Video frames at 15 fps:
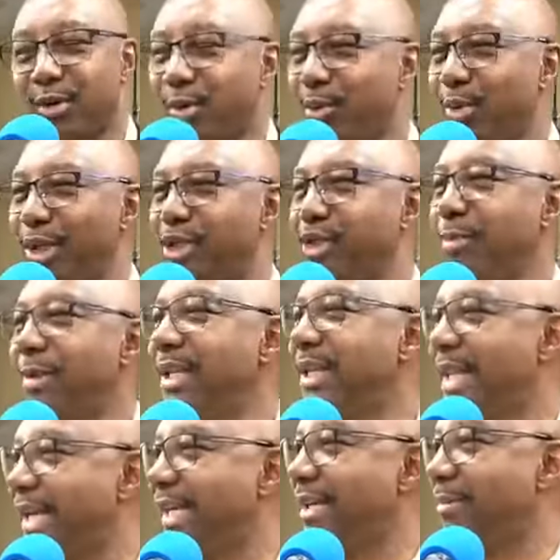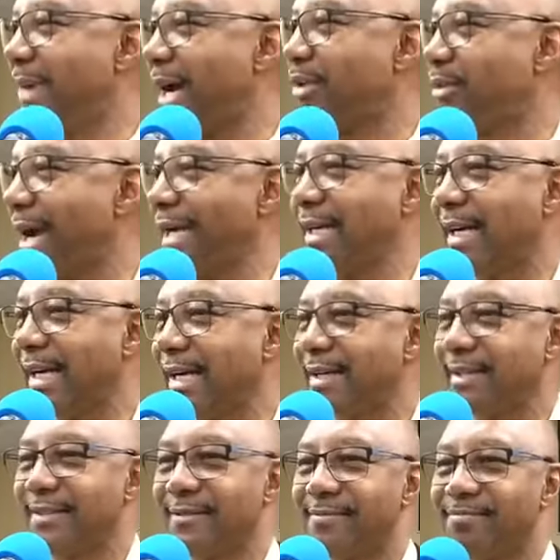Would you be thinking about writing a letter?